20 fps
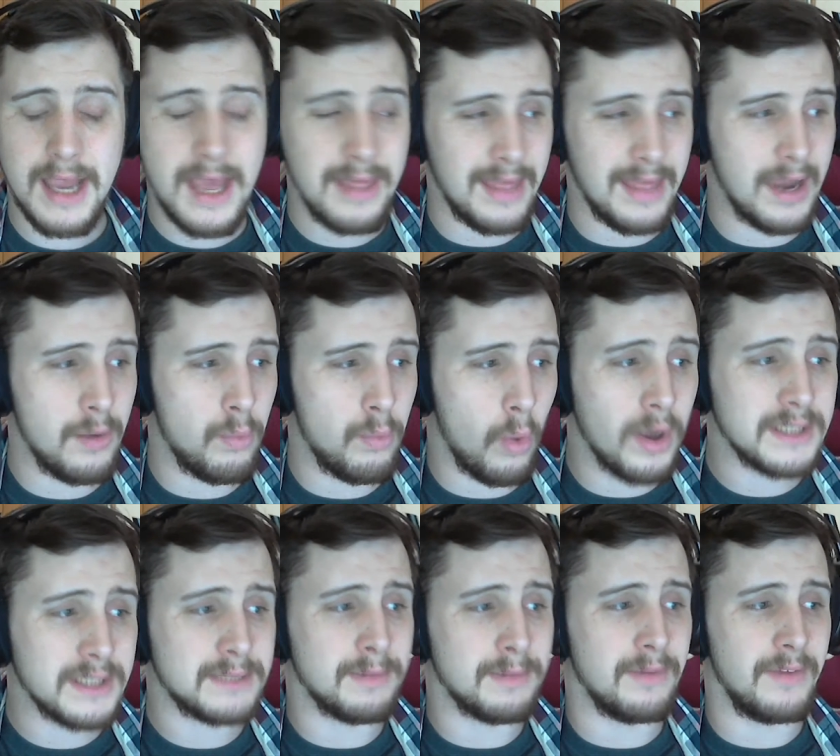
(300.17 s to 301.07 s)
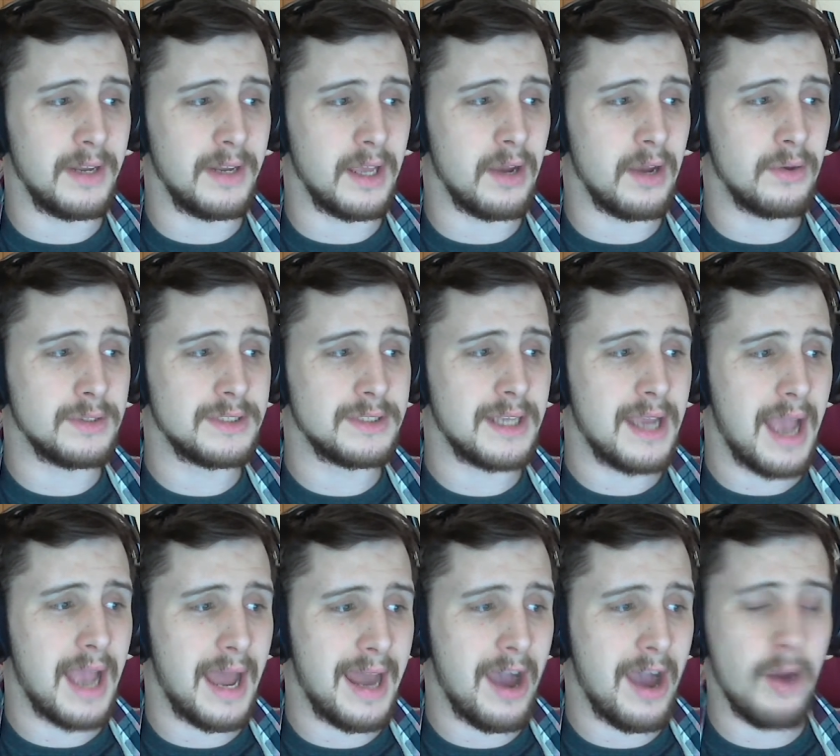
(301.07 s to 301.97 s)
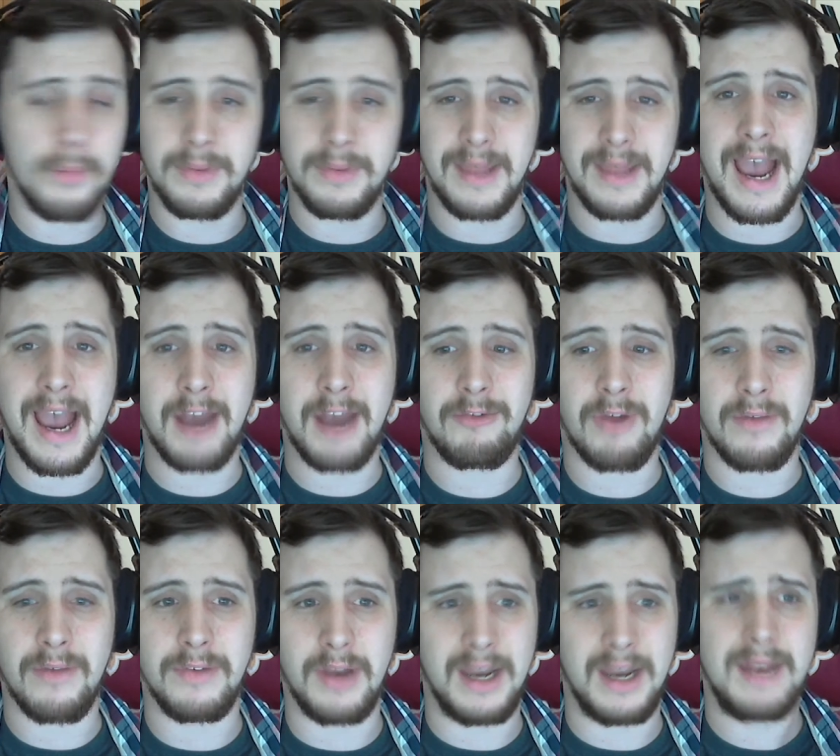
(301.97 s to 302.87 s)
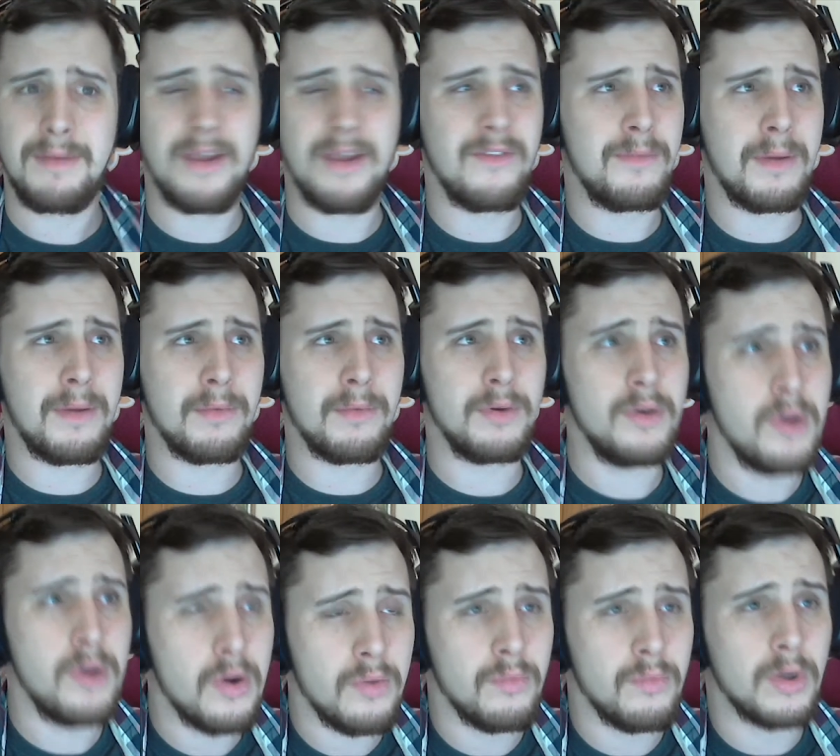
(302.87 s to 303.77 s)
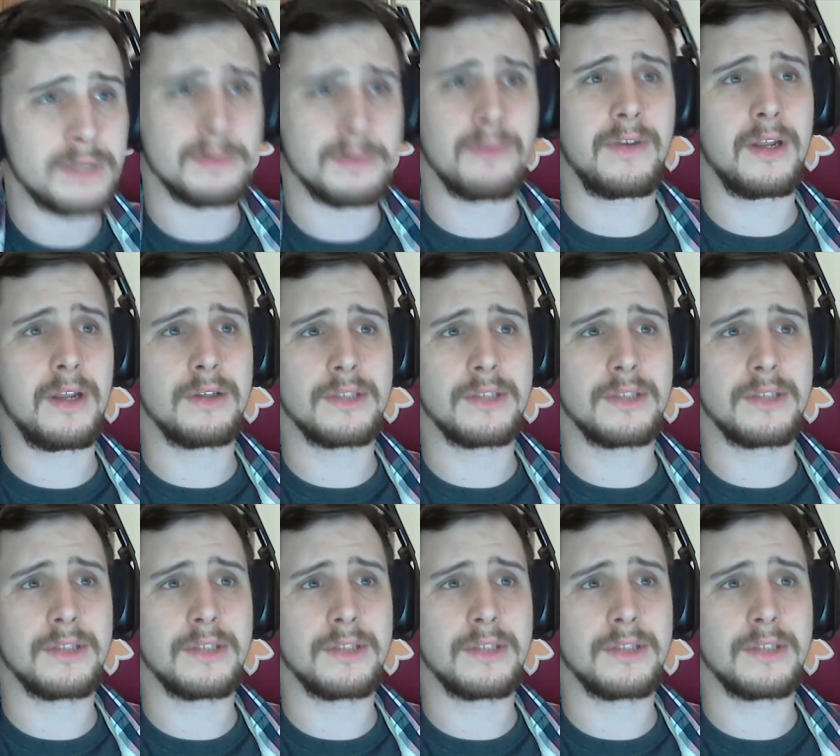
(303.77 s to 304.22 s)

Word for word: They watched my videos and helped with the ad revenue. And even people who didn't watch my videos a